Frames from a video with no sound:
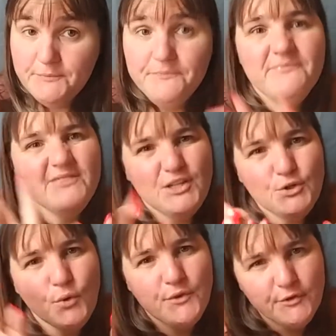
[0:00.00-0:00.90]
you know, the
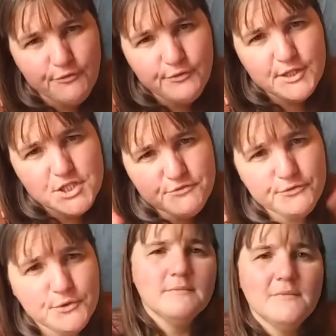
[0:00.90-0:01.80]
fridge
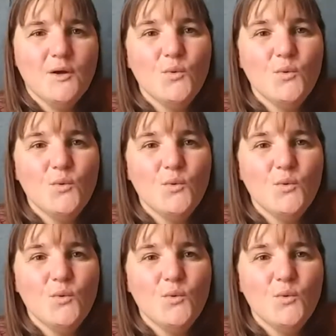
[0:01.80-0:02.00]
food was